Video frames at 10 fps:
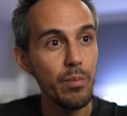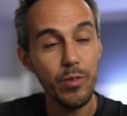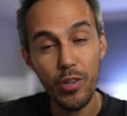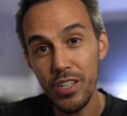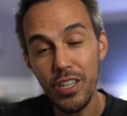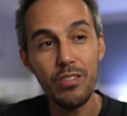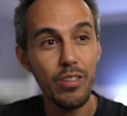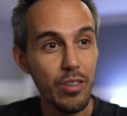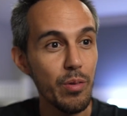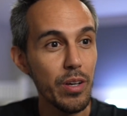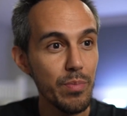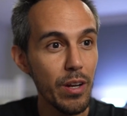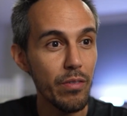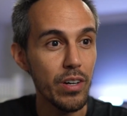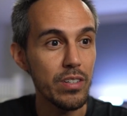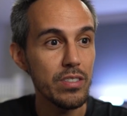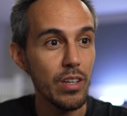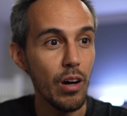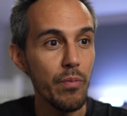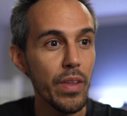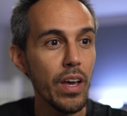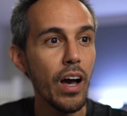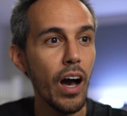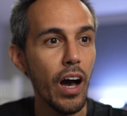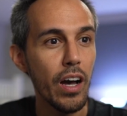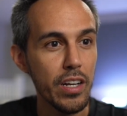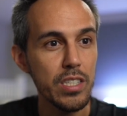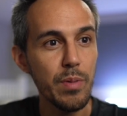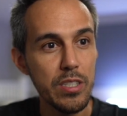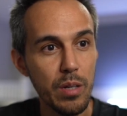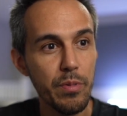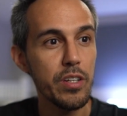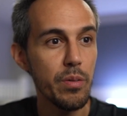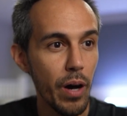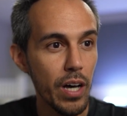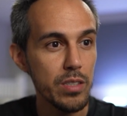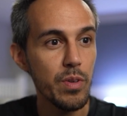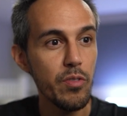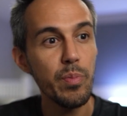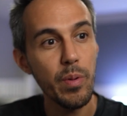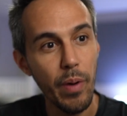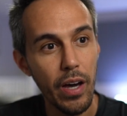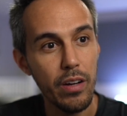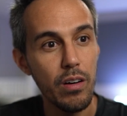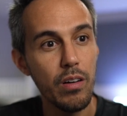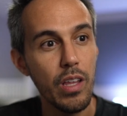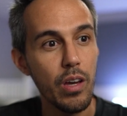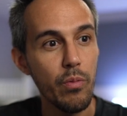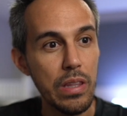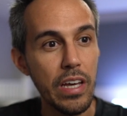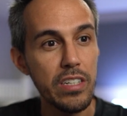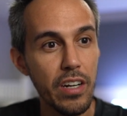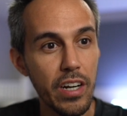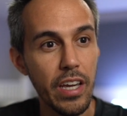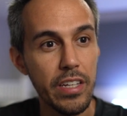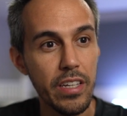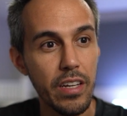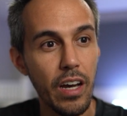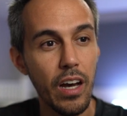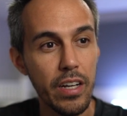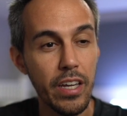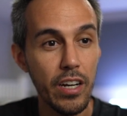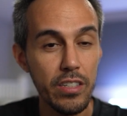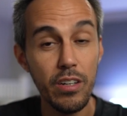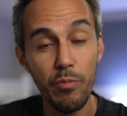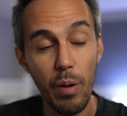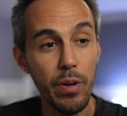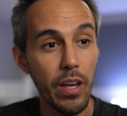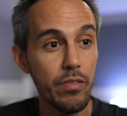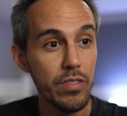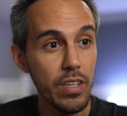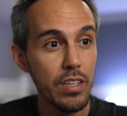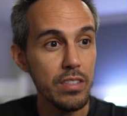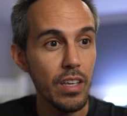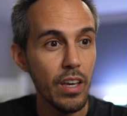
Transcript: Your key to the CUBOTZ metaverse. So customize and upgrade your bots, PvP battle, win legendary and character and weapon NFTs.